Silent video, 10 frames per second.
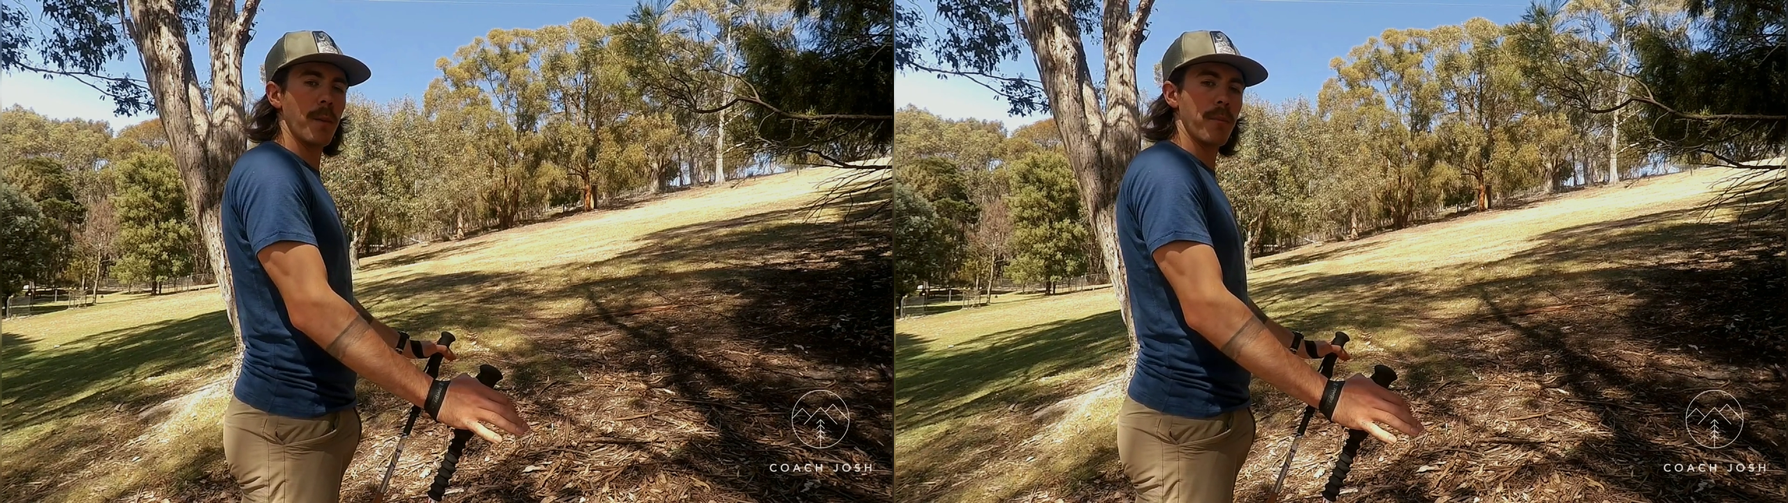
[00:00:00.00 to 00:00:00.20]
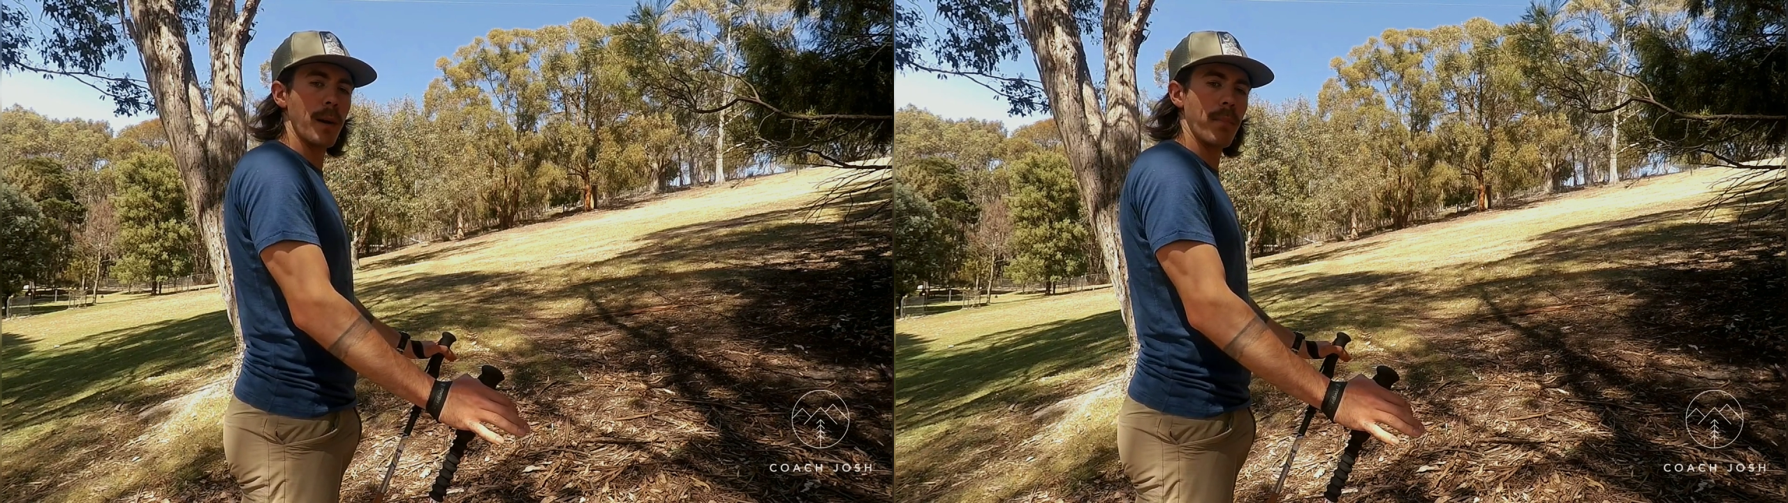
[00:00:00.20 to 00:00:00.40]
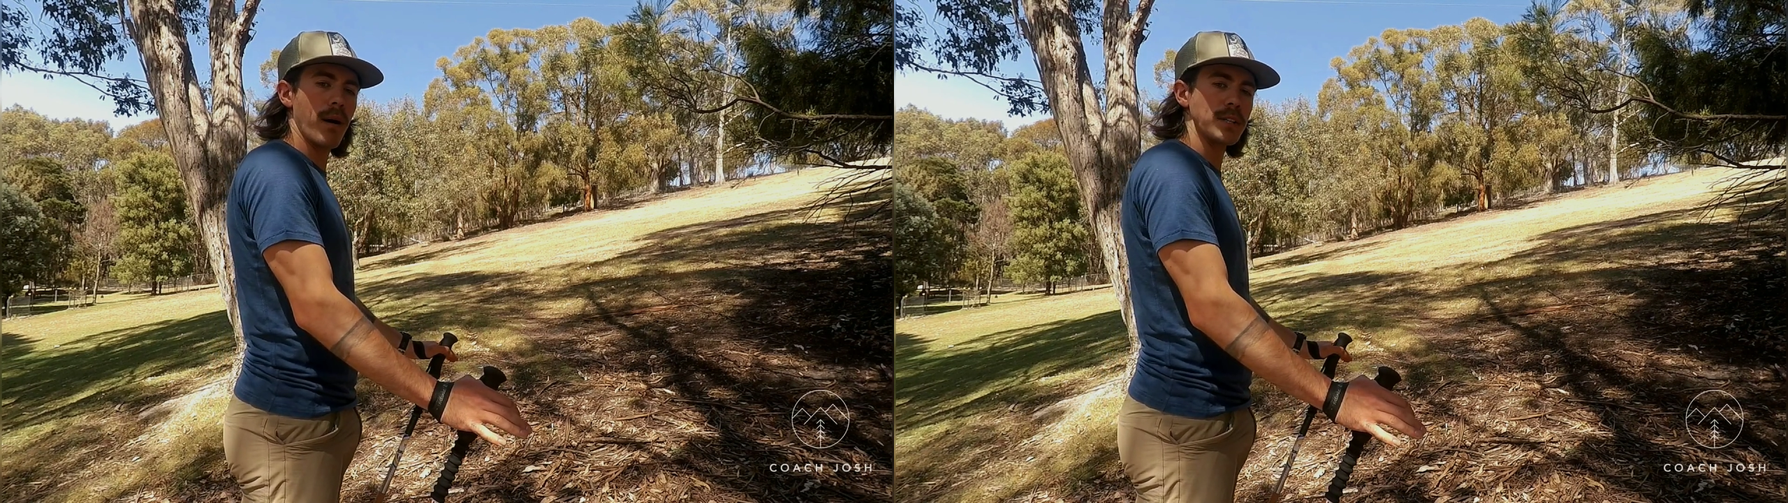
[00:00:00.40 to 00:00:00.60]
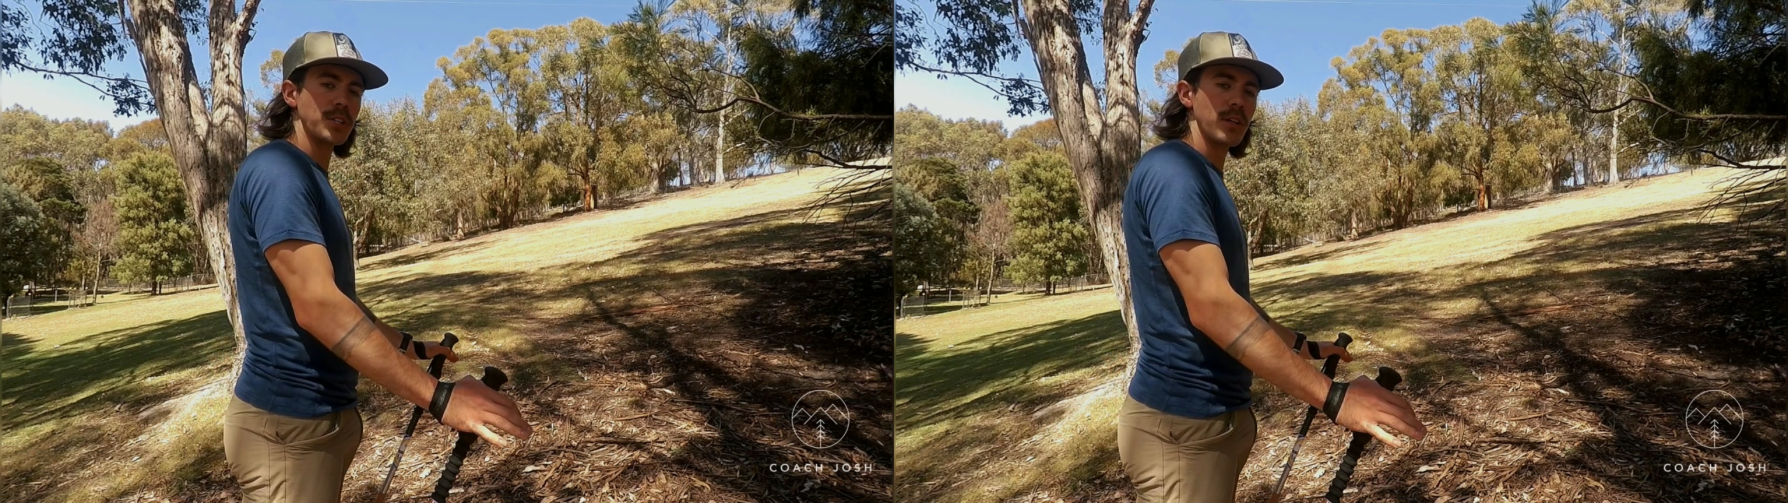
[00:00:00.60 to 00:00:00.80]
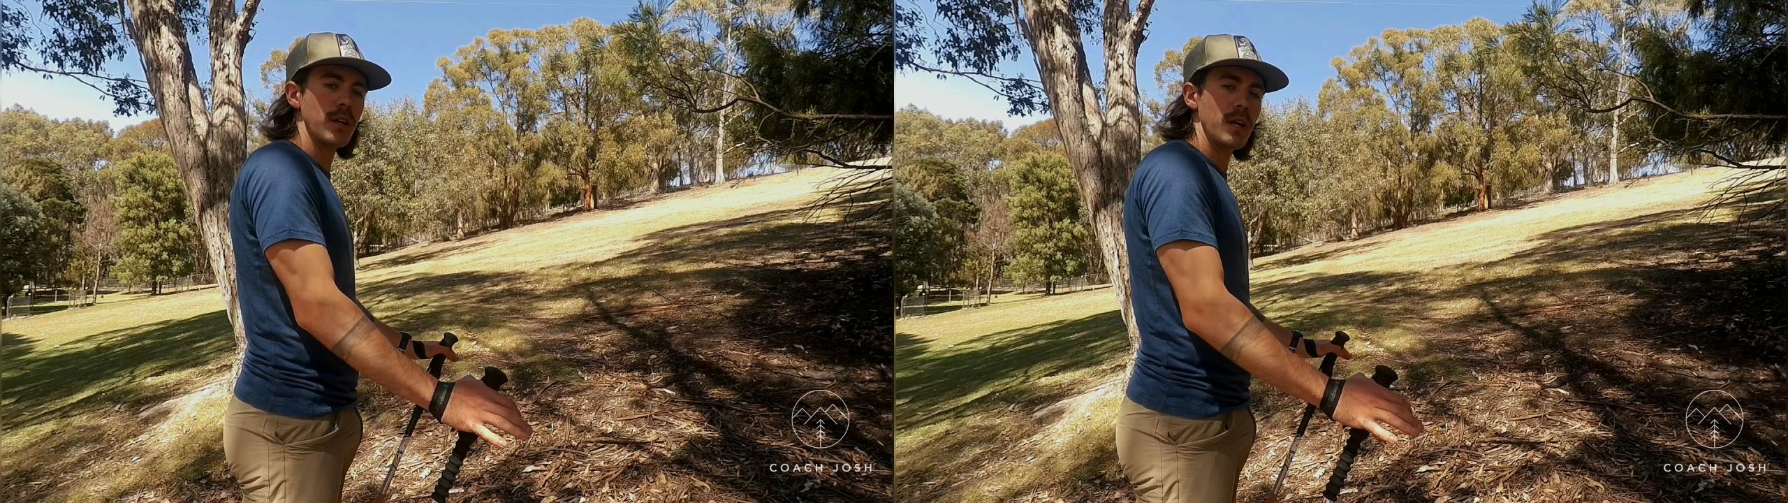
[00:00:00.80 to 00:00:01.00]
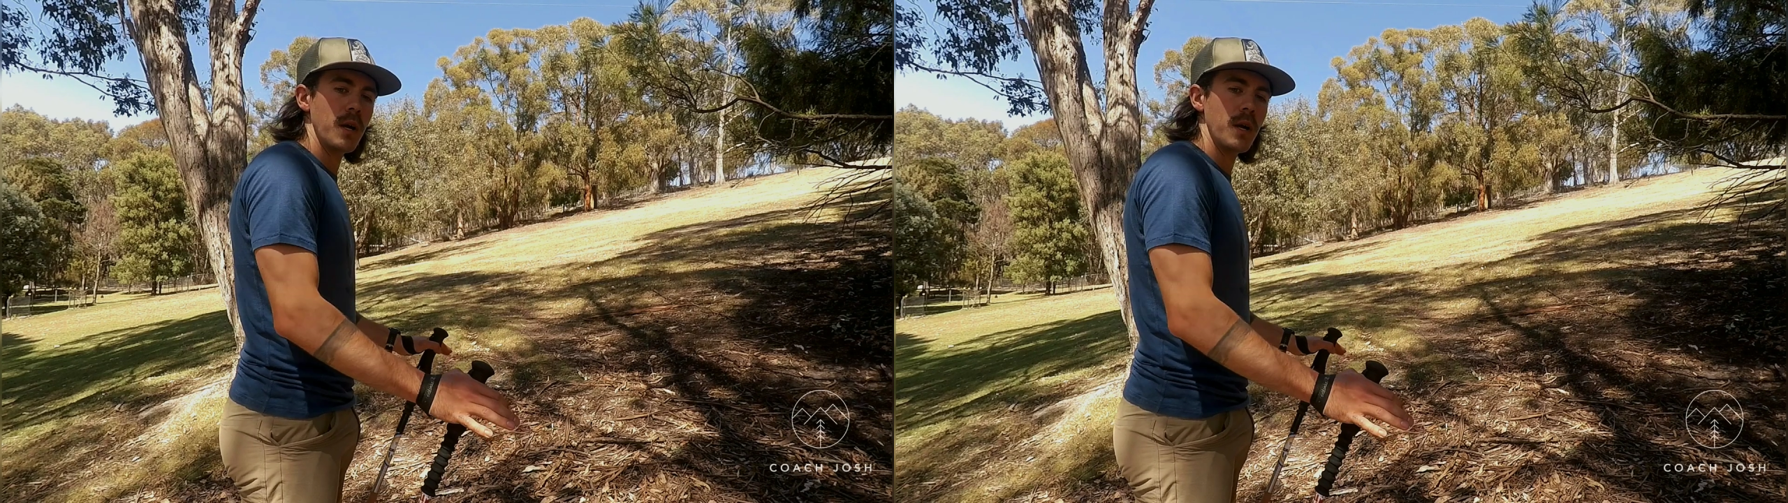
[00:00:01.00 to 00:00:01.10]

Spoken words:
upright posture,